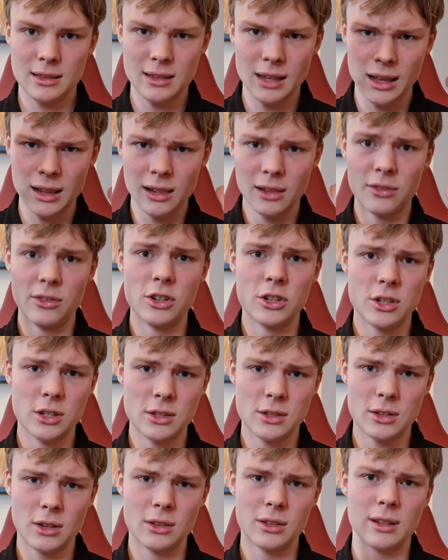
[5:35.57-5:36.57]
tunnel
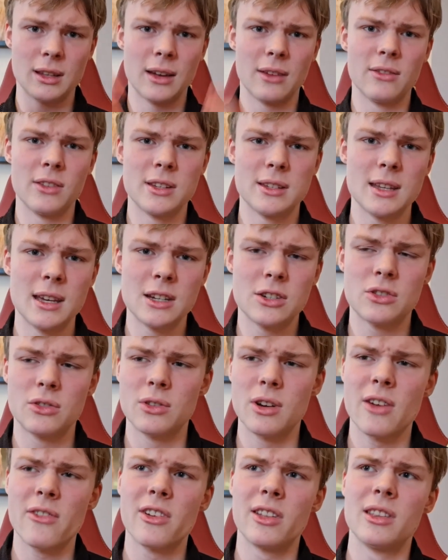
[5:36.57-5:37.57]
visions on the conversation
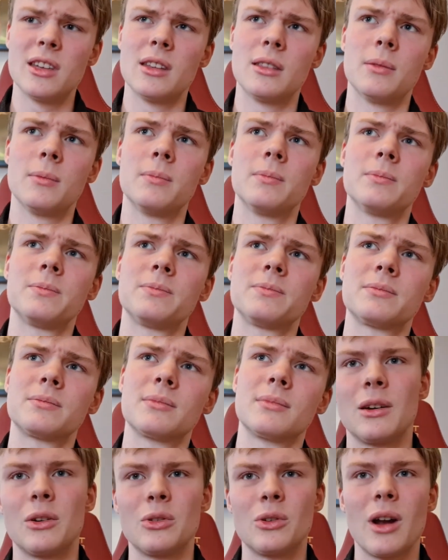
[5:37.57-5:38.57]
rather
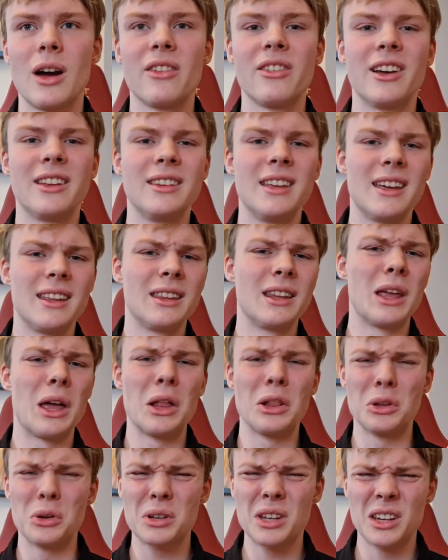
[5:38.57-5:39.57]
than
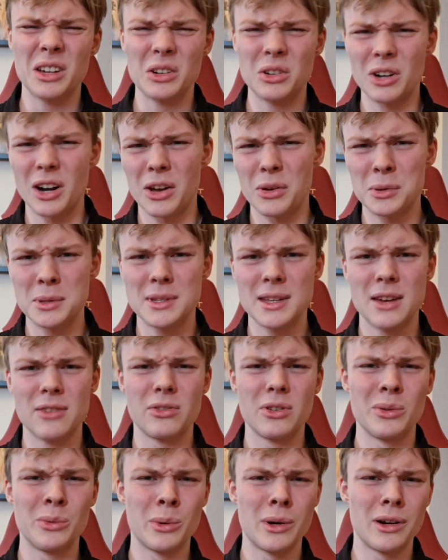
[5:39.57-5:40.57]
looking around
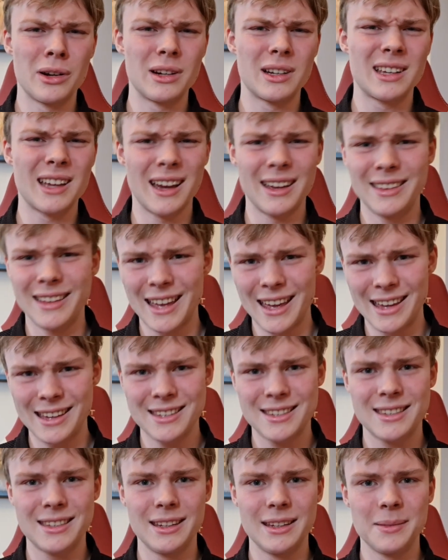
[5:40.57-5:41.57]
everywhere kinda
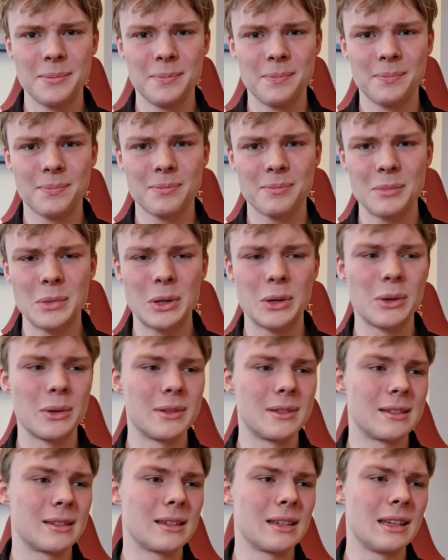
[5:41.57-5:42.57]
hasty
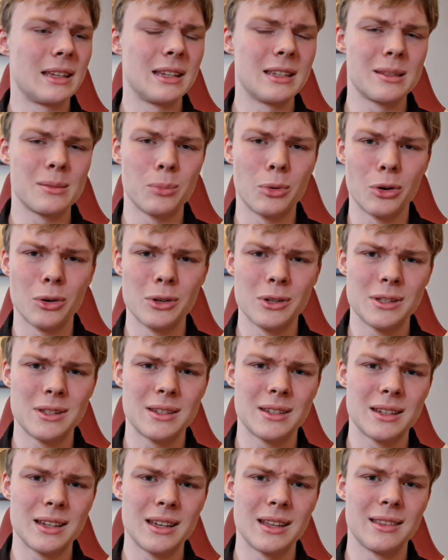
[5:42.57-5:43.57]
because he's bored
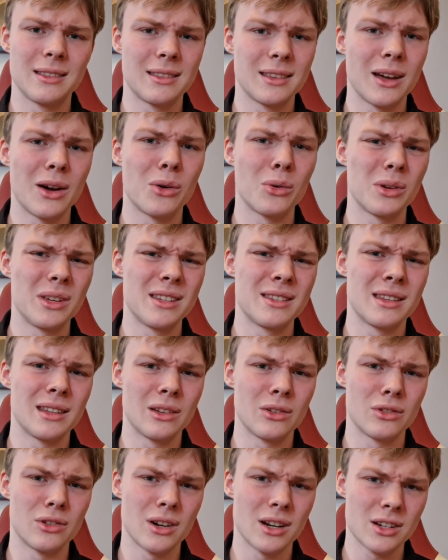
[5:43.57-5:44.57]
and now he's
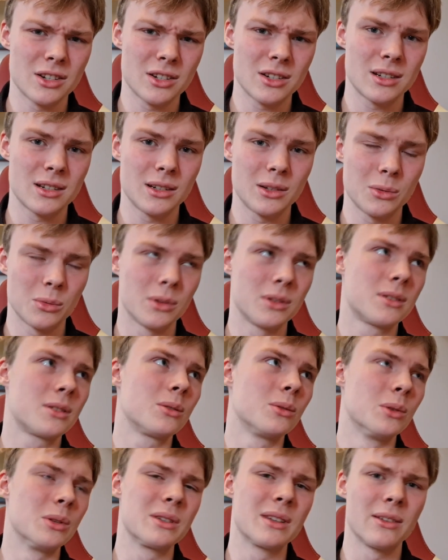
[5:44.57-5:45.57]
in a rush. He wants
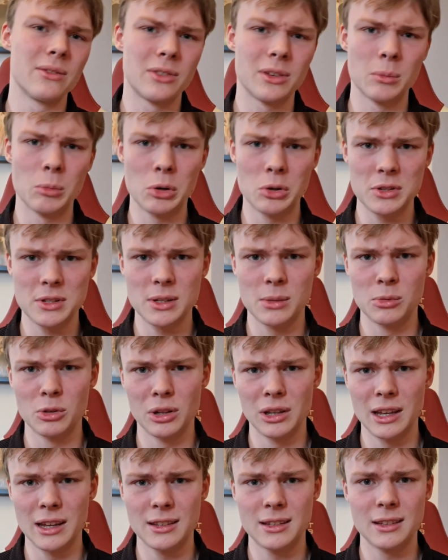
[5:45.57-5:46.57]
to do something more
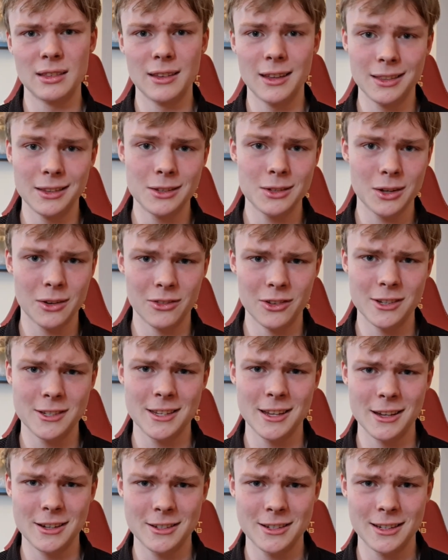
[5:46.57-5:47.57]
stimulating than this
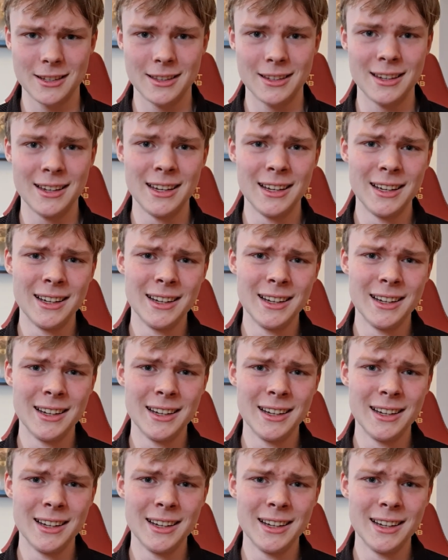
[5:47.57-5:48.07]
conversation.